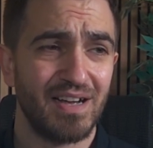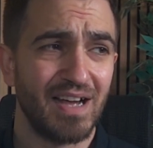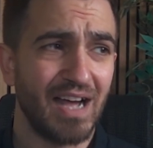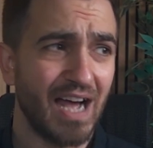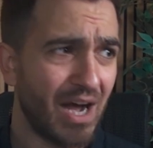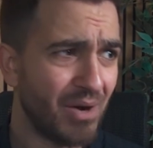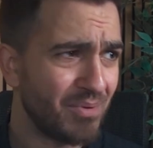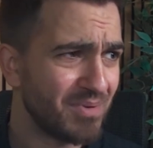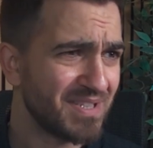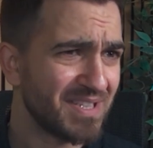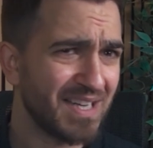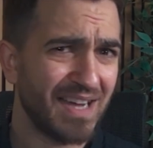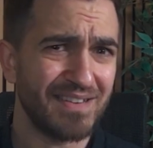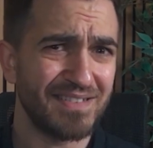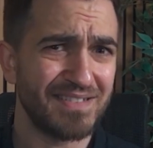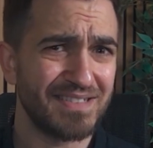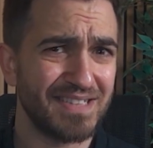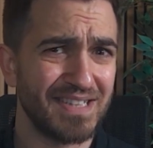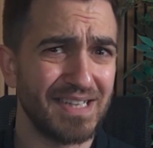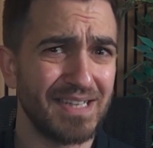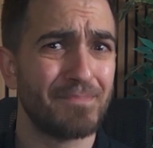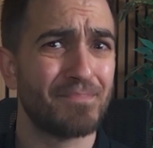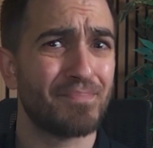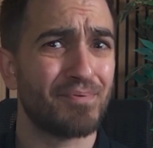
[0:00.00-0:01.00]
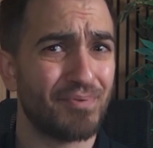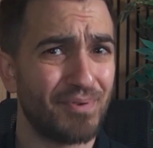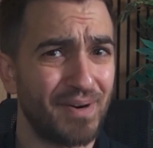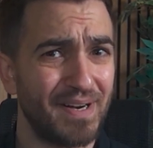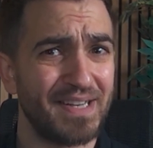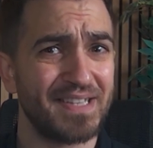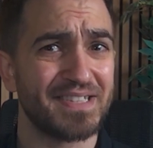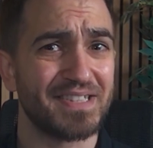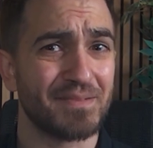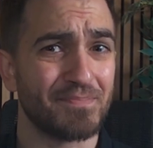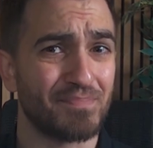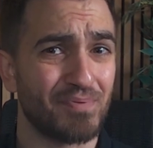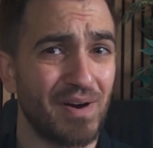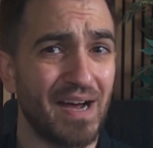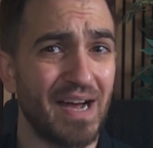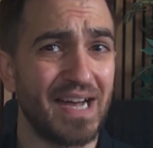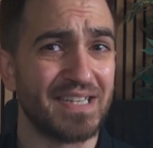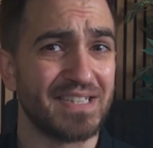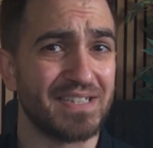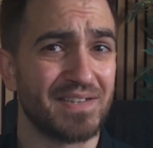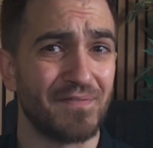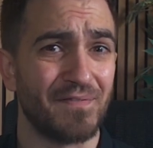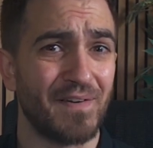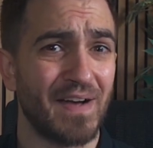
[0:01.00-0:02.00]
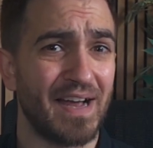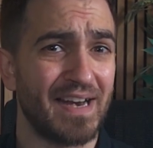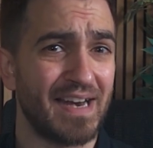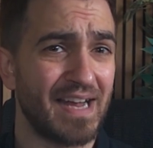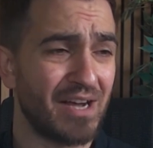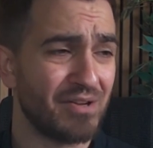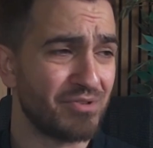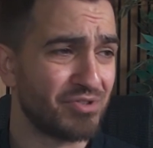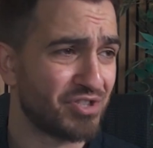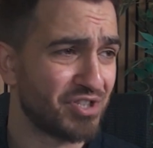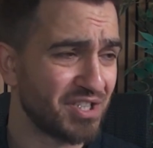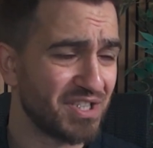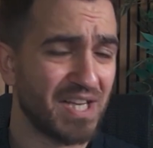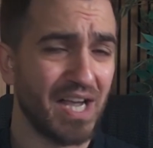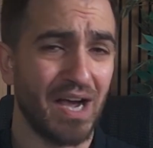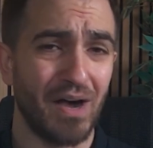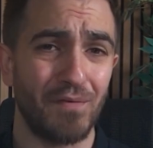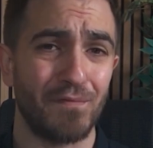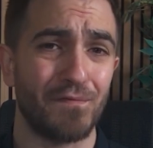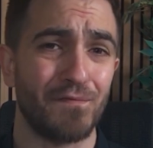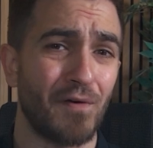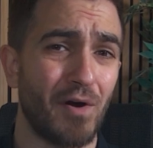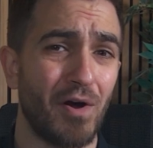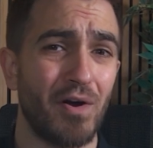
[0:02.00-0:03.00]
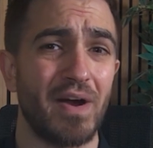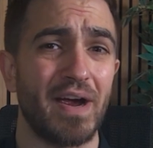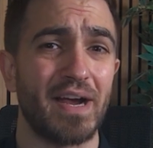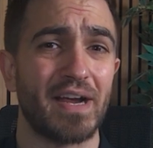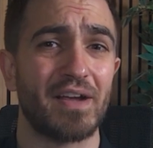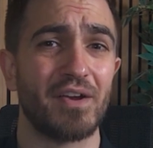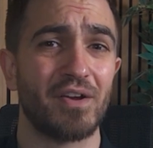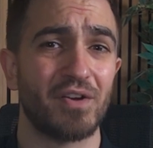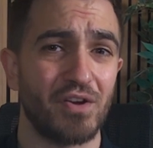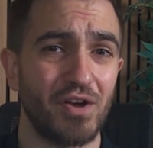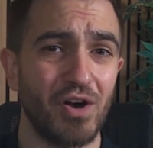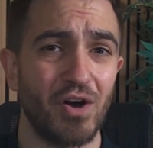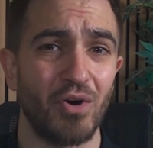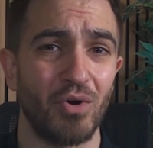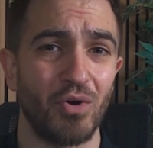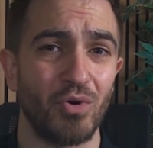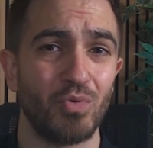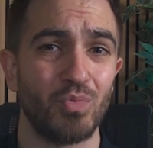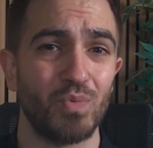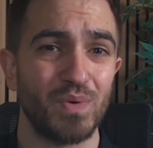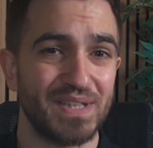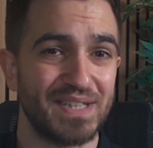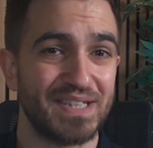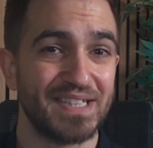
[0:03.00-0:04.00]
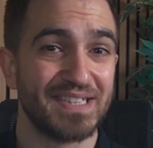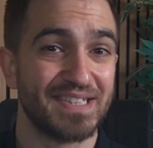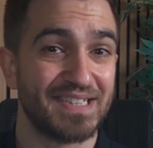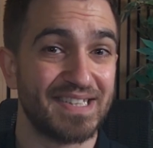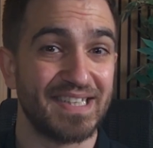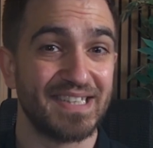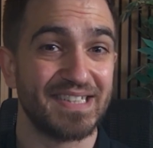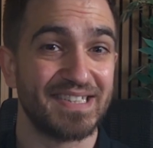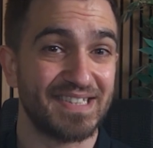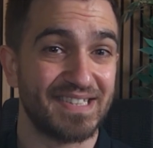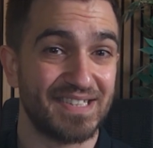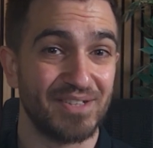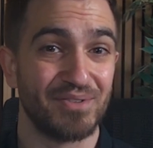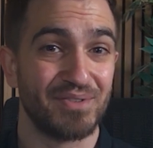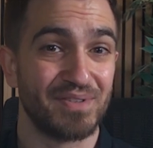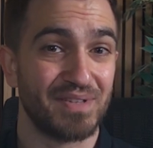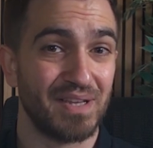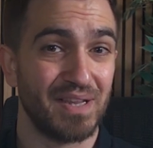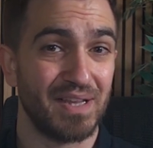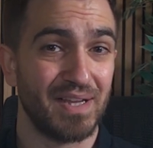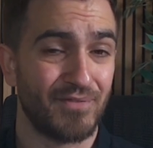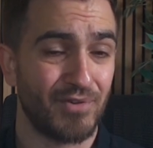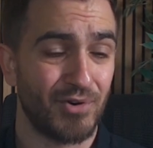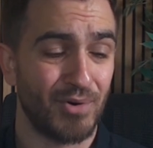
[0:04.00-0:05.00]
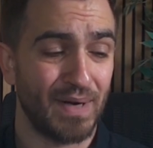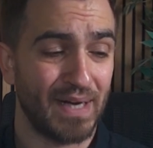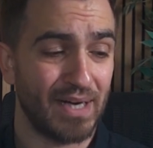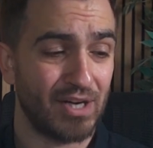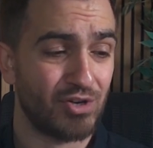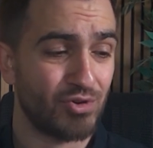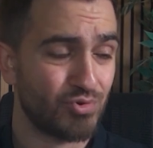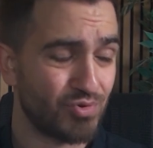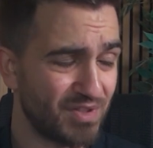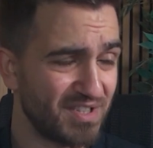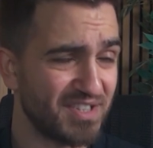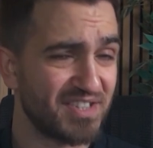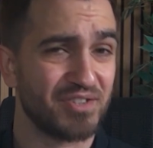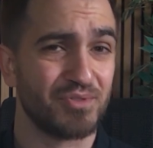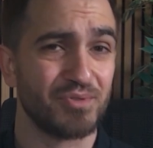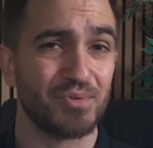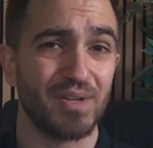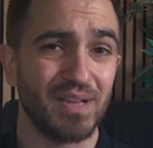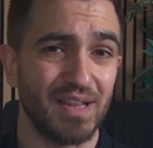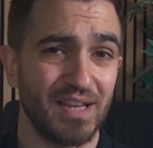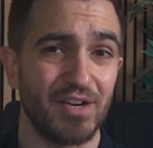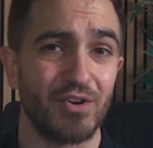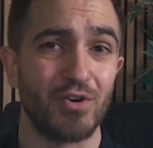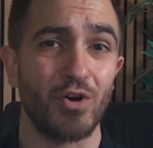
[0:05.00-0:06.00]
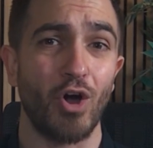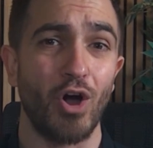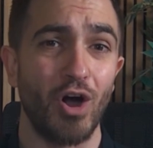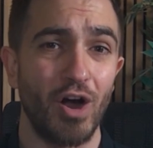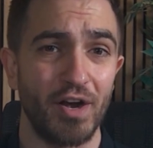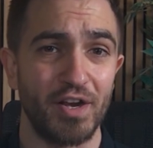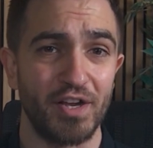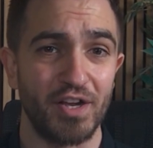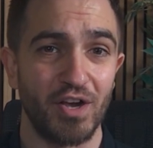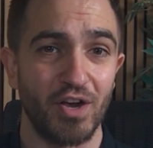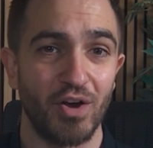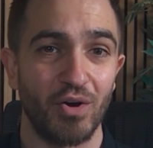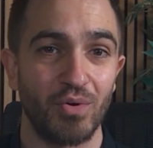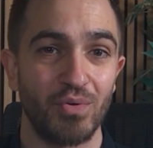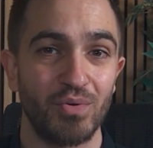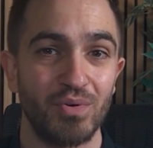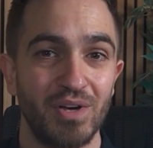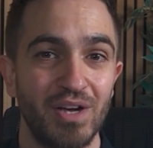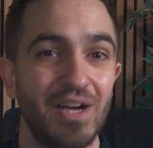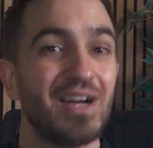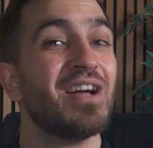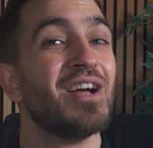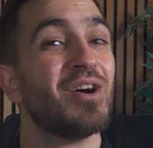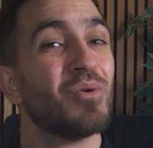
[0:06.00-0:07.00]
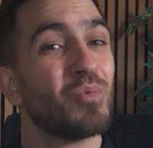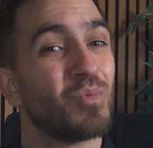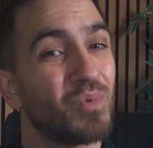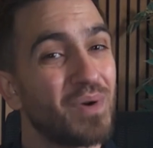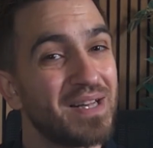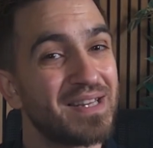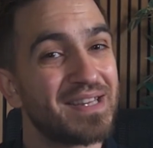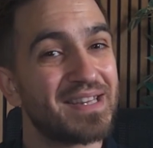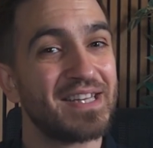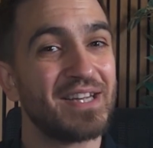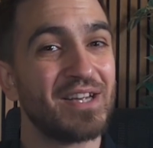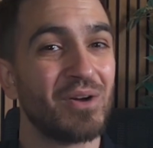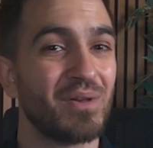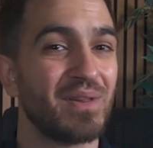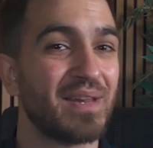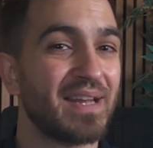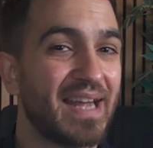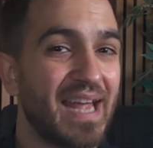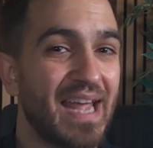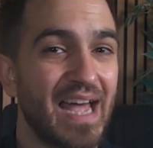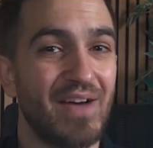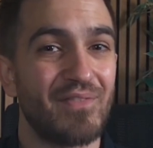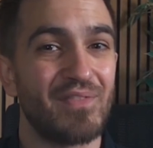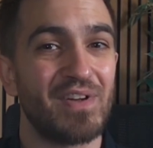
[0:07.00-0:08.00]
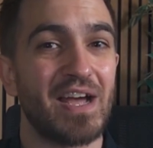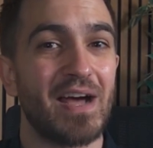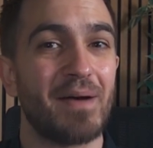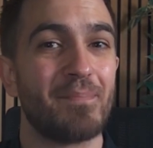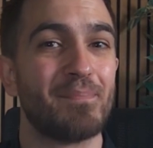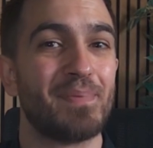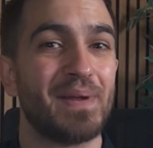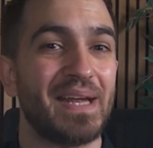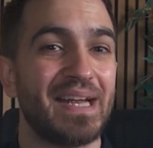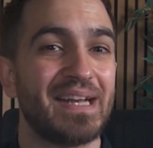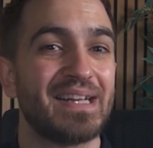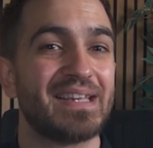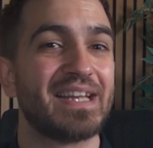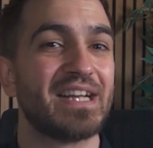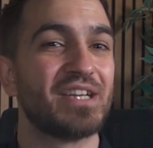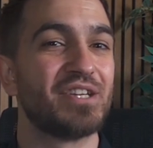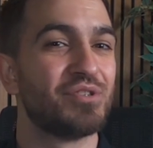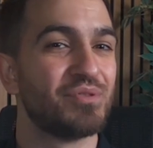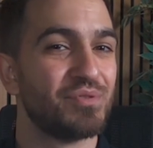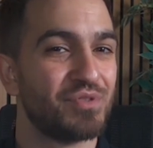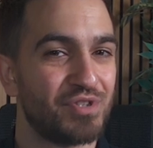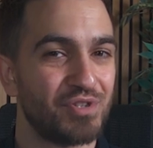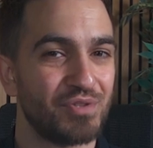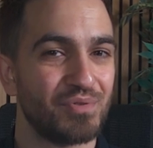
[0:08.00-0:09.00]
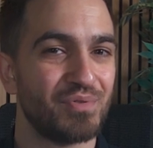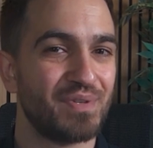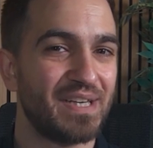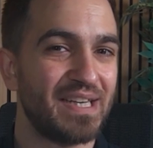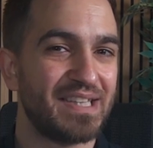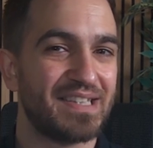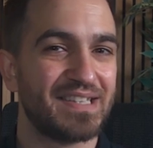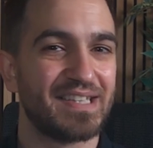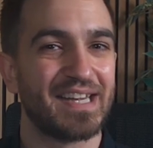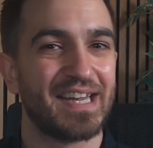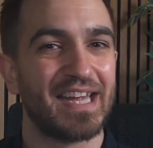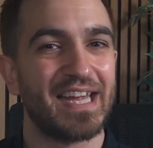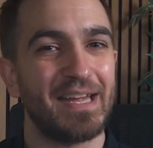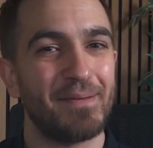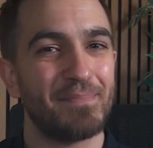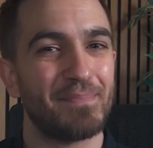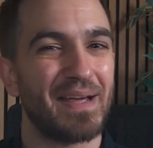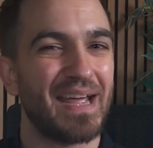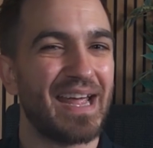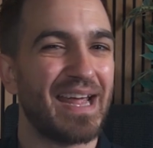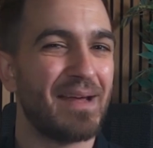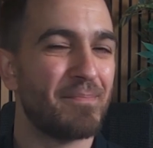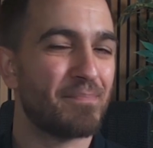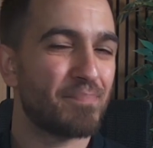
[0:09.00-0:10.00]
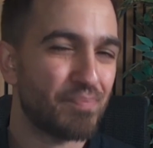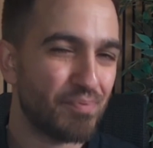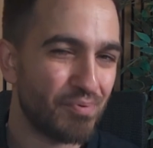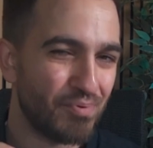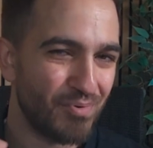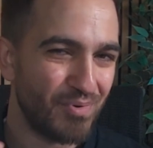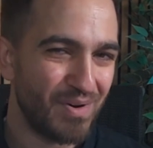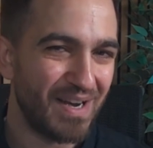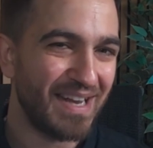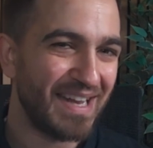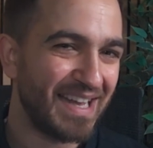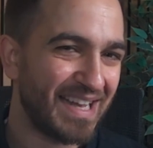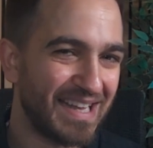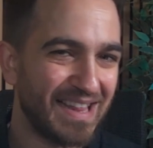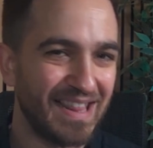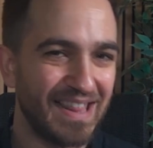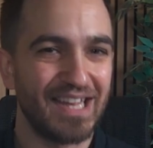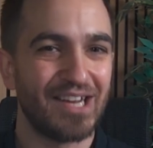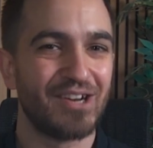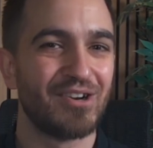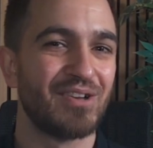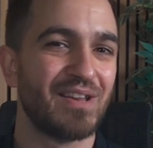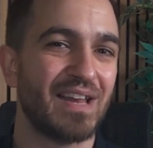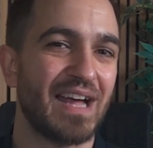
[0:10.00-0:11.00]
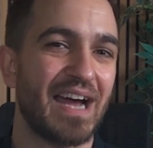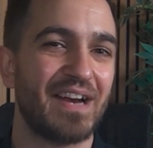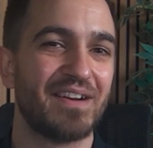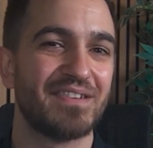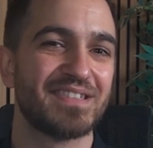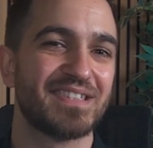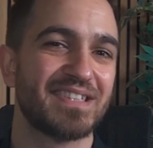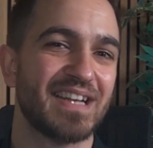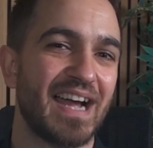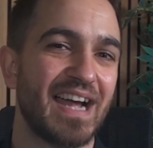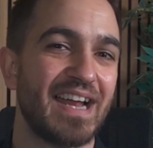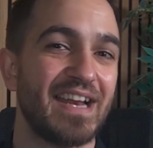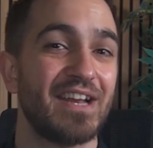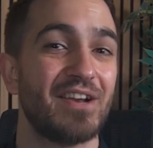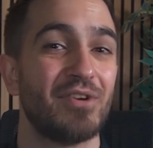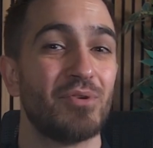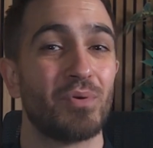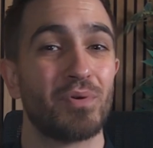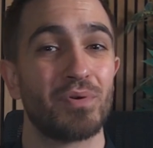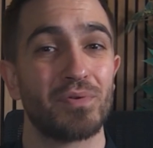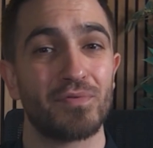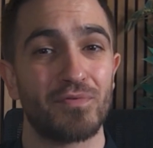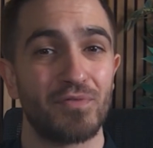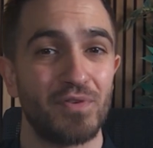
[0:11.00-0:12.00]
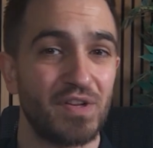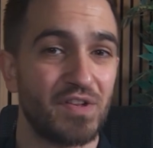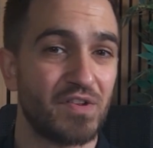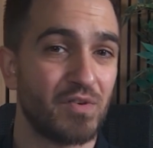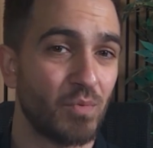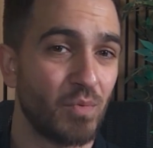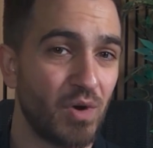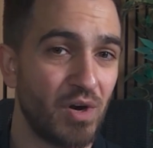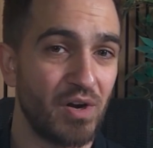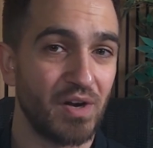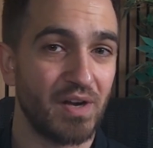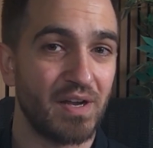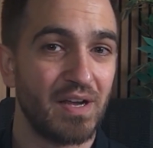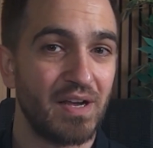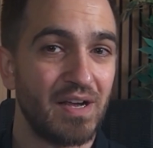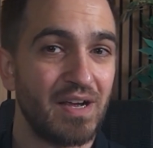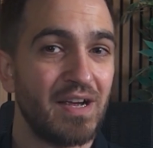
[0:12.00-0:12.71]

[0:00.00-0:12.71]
I was honestly pretty surprised to find out just how far I could go with this thing still delivering crystal clear audio, with the only caveat being that you do need to keep a pretty clear line of sight in order for it to work.